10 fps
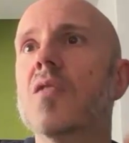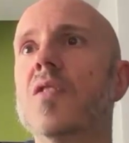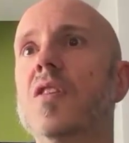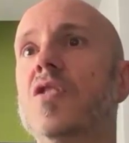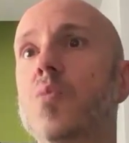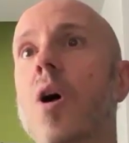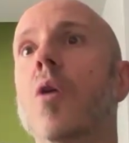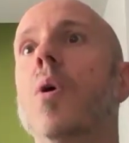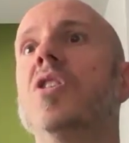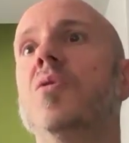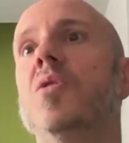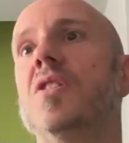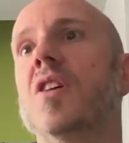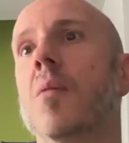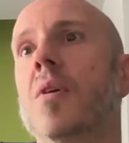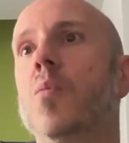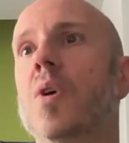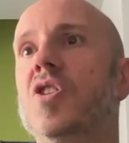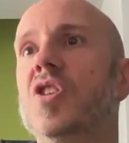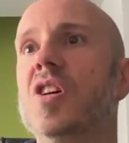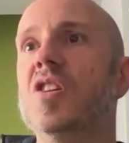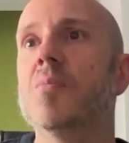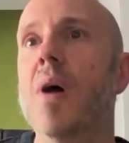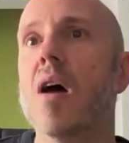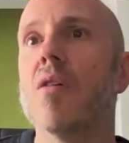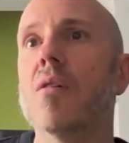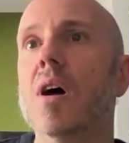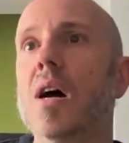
uh, th- there's one question that's come in which is about.